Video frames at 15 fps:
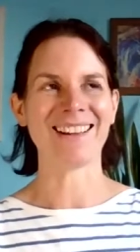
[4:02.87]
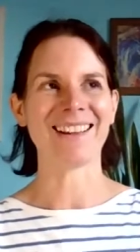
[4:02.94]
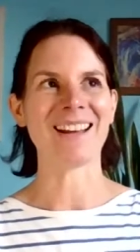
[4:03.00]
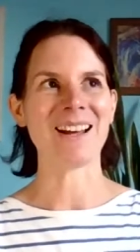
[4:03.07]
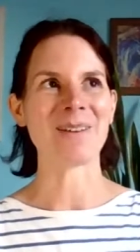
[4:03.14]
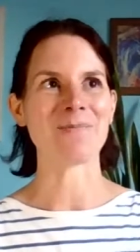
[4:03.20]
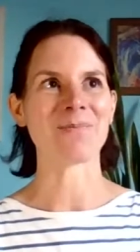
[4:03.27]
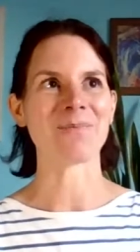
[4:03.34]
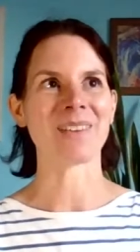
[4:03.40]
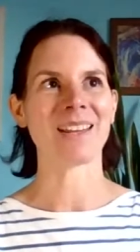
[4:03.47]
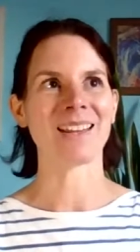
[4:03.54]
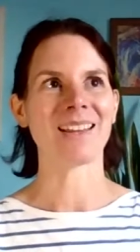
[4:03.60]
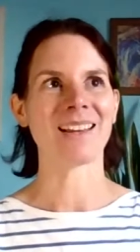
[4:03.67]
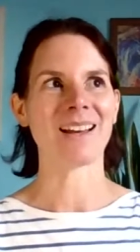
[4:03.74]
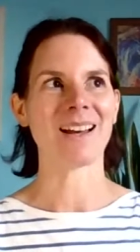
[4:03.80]

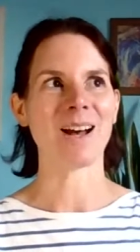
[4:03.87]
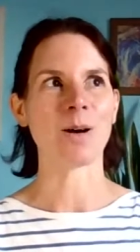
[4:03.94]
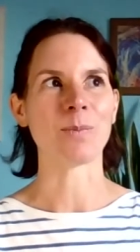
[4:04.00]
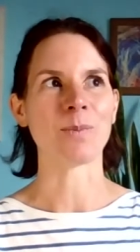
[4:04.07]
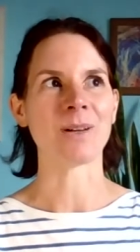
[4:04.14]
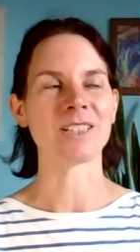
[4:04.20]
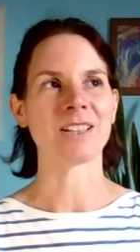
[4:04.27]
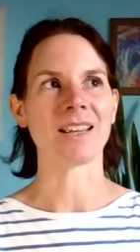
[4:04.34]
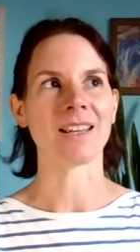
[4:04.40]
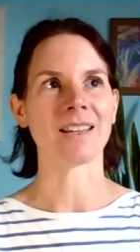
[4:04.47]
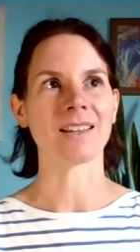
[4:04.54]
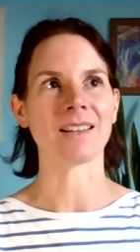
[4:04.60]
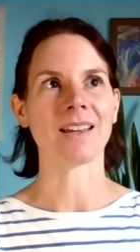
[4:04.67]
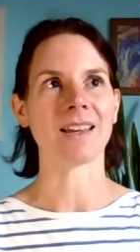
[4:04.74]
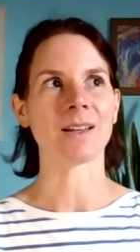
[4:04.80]
how much
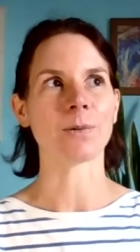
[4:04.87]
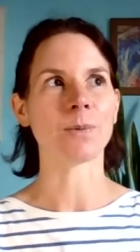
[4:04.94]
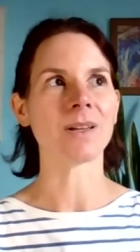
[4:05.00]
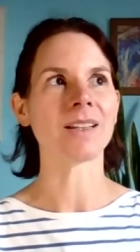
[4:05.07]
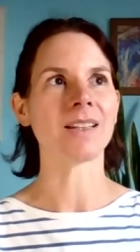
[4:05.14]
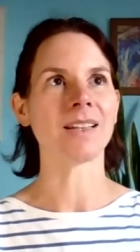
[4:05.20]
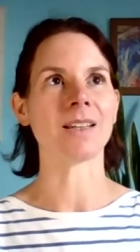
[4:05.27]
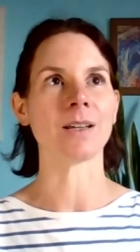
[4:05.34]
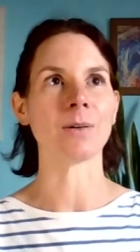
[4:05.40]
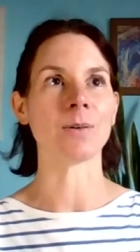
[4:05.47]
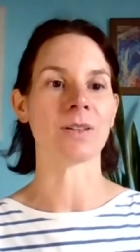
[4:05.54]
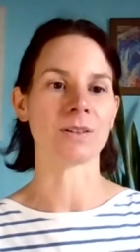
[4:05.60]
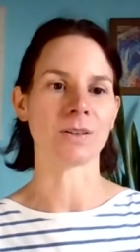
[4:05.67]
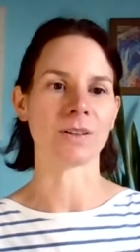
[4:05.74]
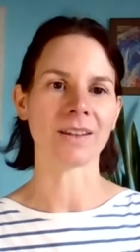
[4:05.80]
I quickly go
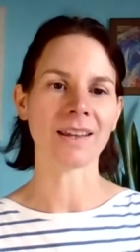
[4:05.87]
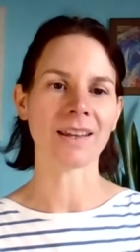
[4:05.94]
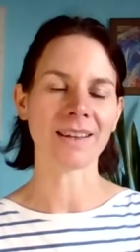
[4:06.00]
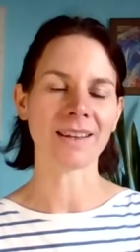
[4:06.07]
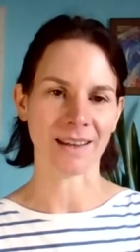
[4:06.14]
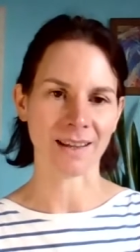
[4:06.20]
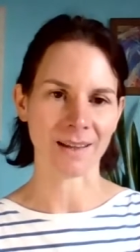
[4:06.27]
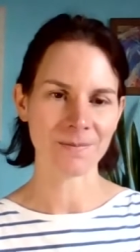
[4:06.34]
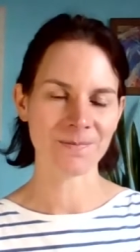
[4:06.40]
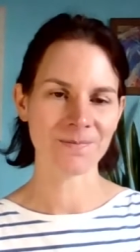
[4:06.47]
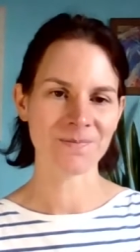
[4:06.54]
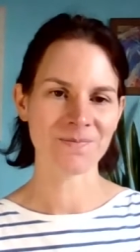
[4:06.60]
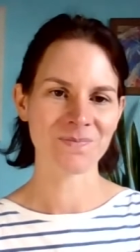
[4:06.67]
into thinking.